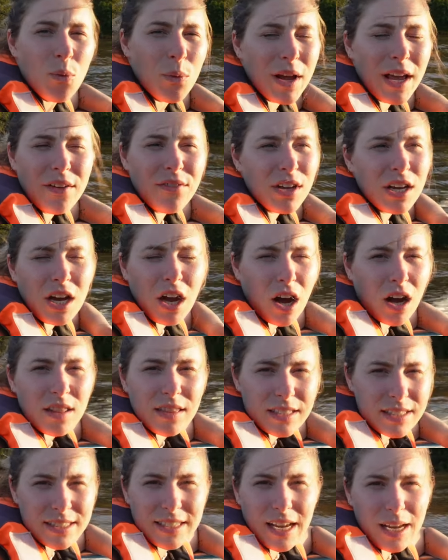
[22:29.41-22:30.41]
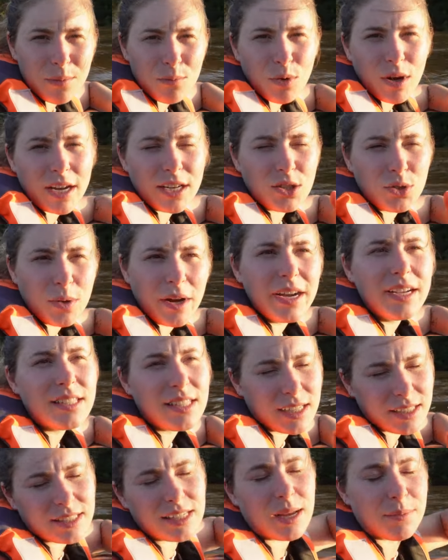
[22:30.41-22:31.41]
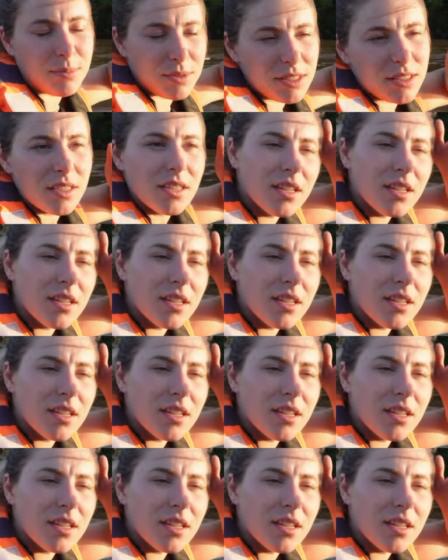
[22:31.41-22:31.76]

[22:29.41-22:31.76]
We haven't gone the same way twice, except